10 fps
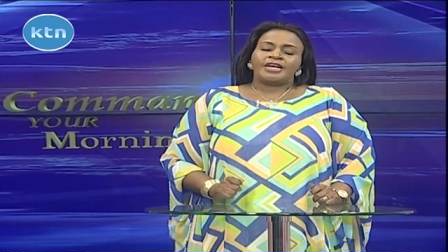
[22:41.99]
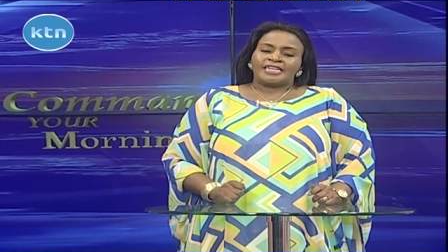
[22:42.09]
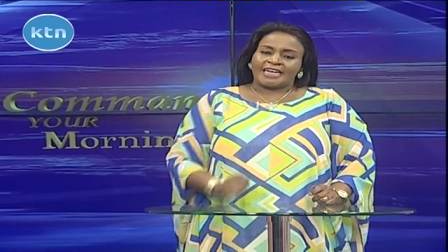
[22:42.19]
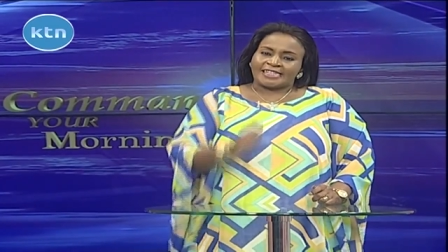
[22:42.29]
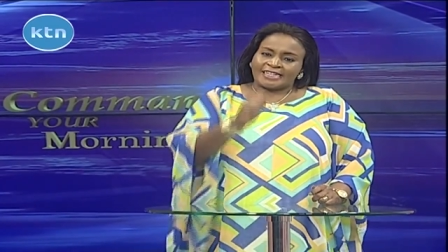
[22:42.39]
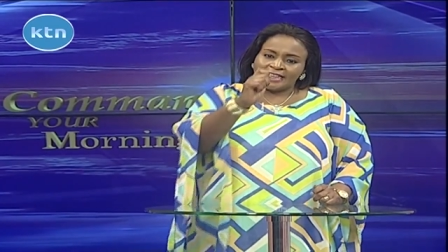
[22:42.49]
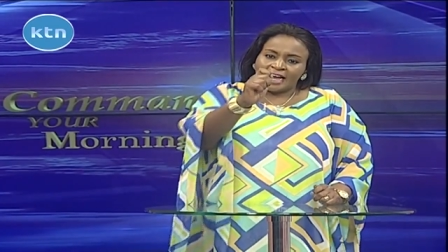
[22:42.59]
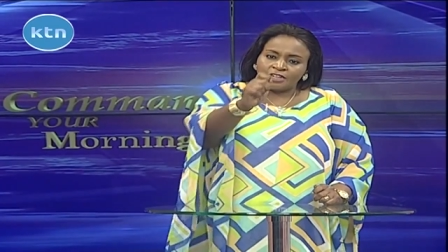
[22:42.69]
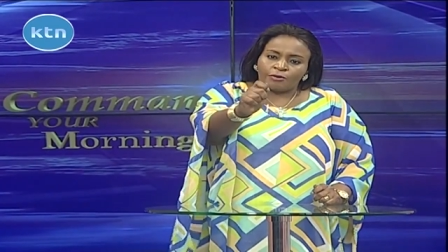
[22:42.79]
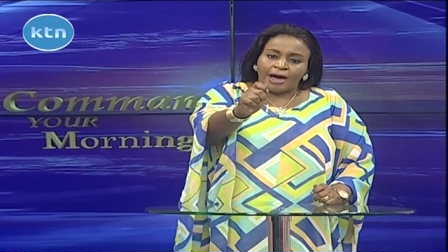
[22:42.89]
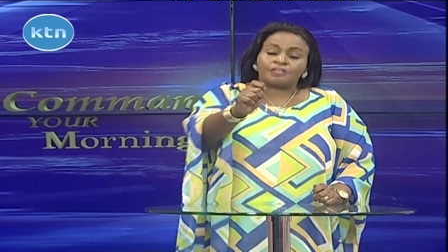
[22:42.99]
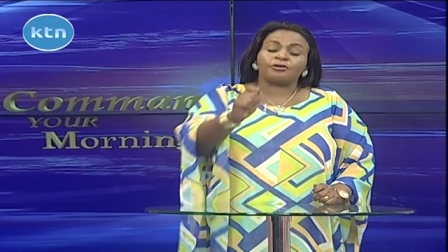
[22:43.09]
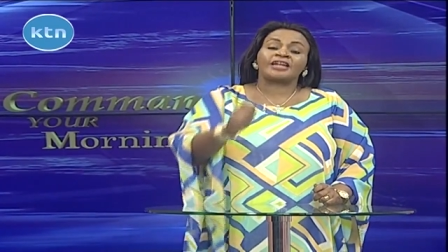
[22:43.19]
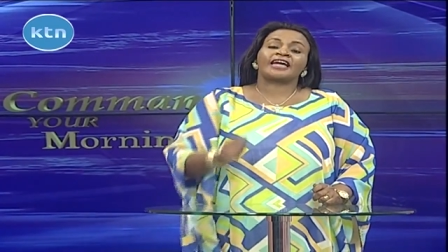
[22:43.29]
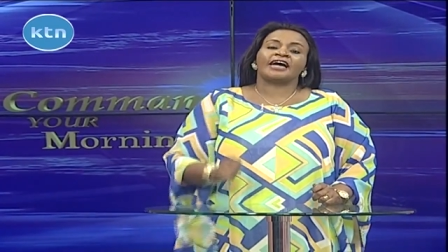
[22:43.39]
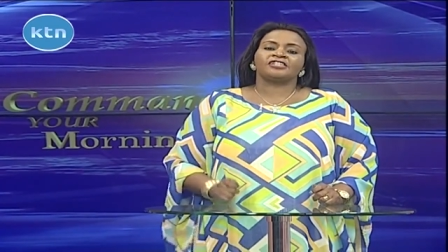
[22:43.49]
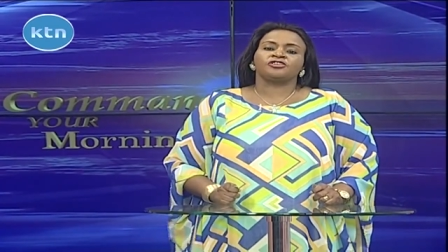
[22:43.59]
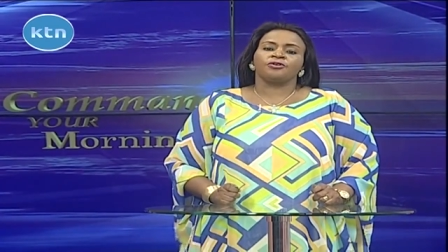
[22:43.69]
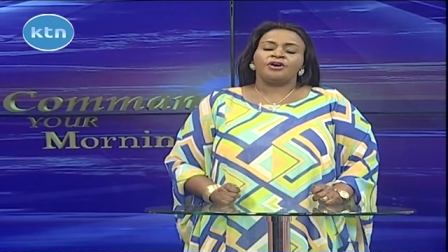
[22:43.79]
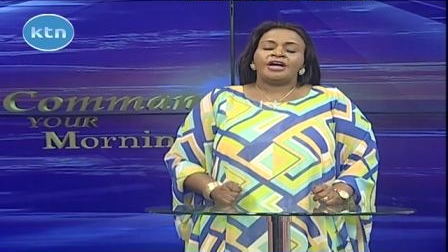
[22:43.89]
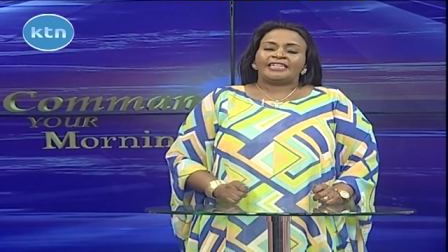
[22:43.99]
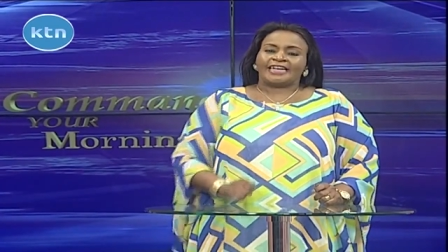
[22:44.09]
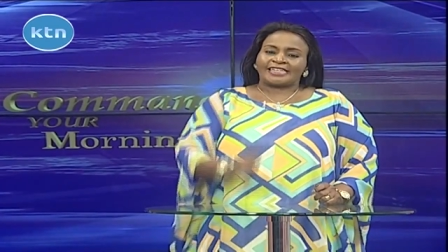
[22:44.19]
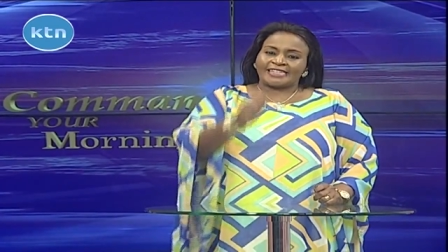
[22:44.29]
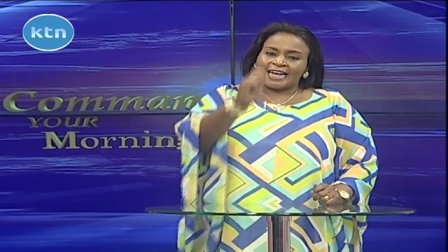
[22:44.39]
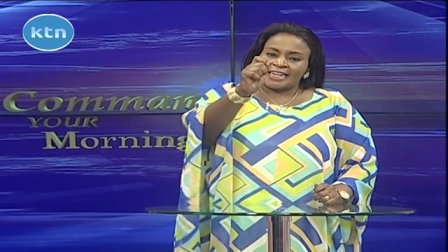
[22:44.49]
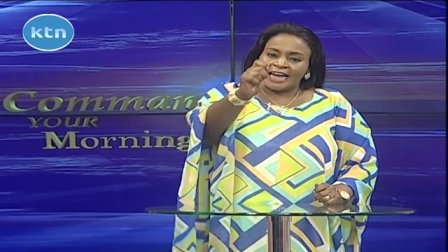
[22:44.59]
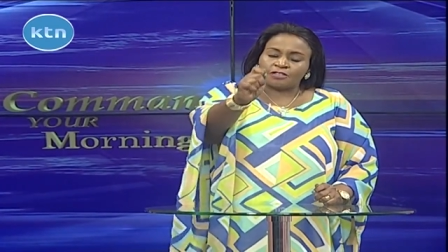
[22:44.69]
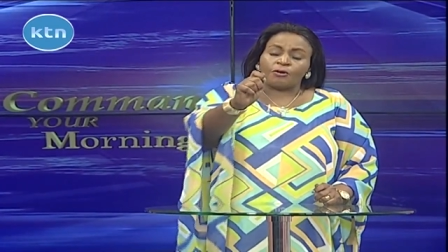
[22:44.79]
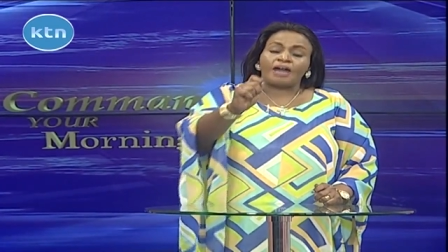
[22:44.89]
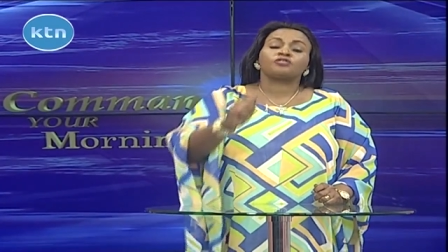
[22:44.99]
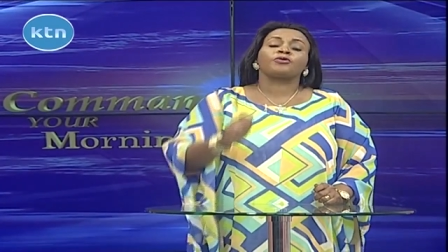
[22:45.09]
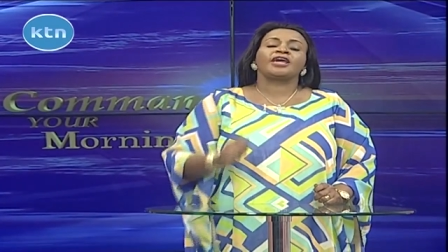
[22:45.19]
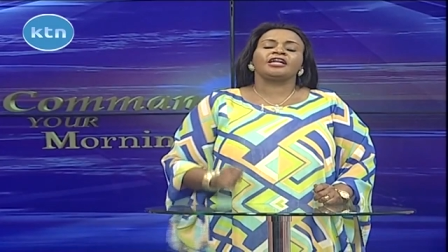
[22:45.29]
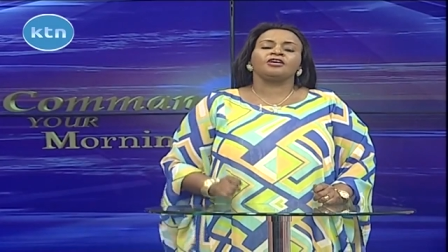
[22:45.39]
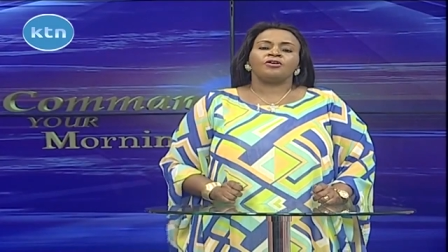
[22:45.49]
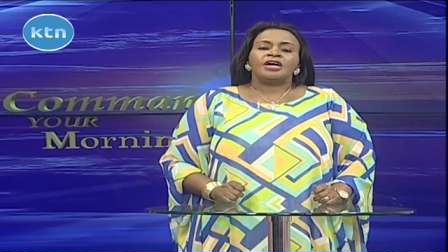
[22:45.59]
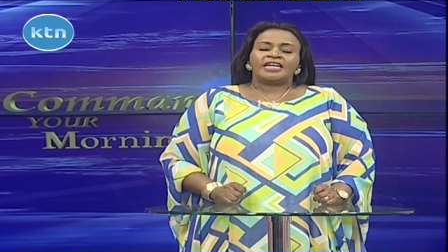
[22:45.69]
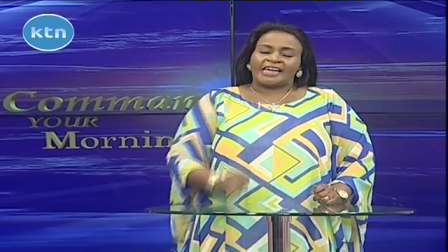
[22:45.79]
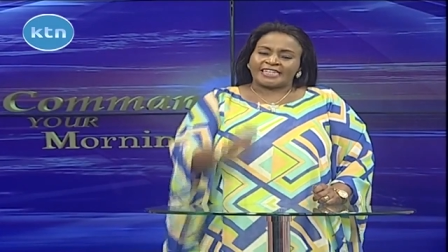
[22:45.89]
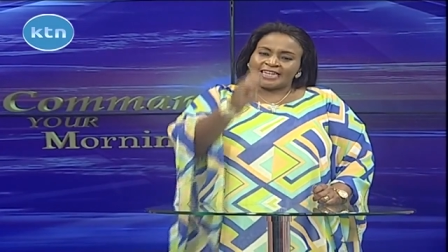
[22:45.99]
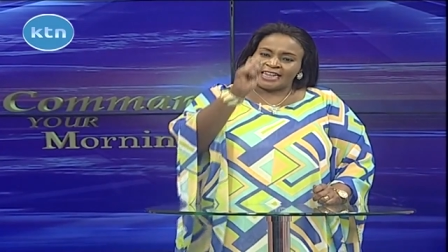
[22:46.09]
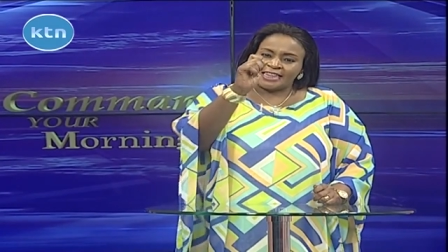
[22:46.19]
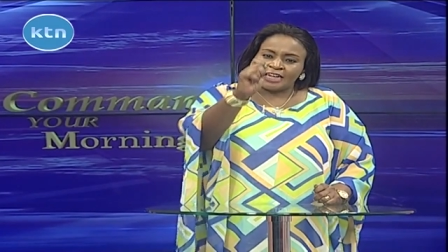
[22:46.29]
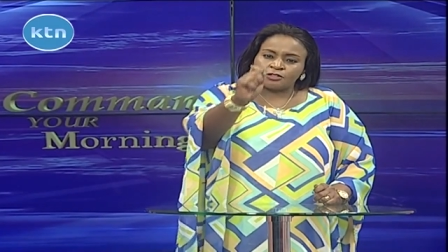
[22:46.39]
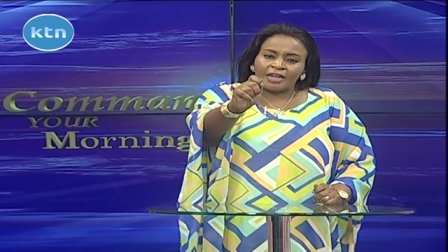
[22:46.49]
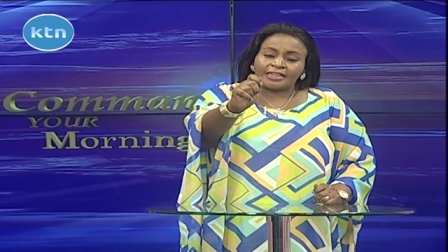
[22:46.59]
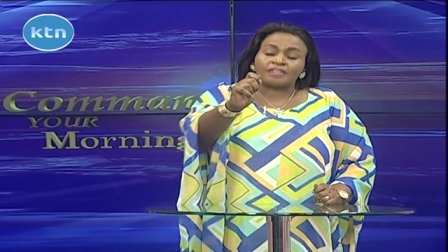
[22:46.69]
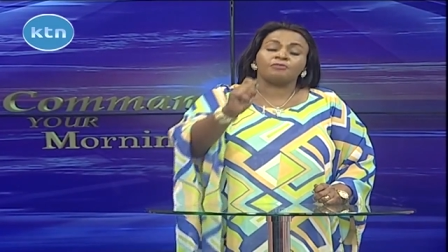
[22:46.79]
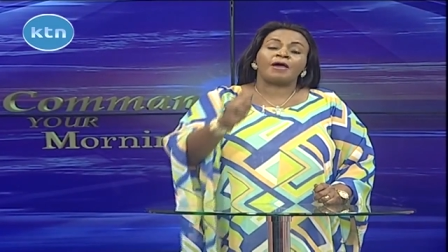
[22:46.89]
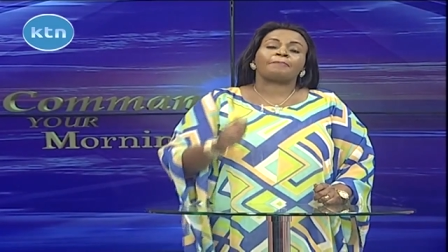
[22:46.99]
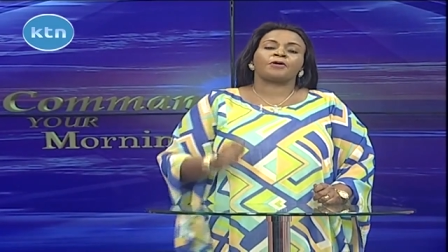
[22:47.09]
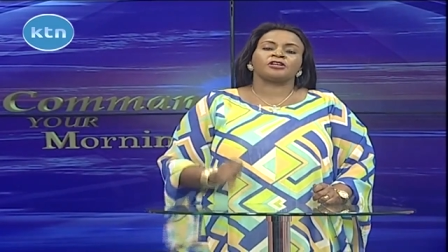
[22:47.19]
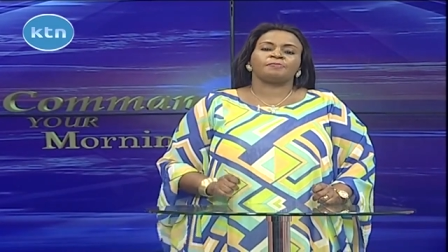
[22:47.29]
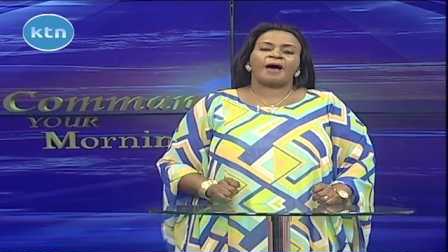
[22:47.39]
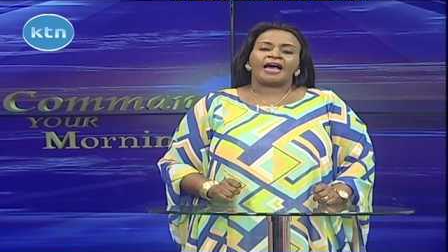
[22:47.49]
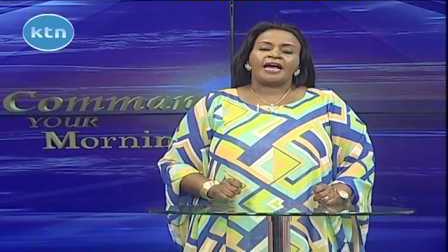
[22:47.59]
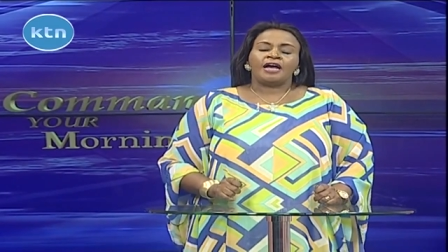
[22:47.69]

He has sent that word to encourage you. He has sent that word to heal you. He has sent that word that you may prosper.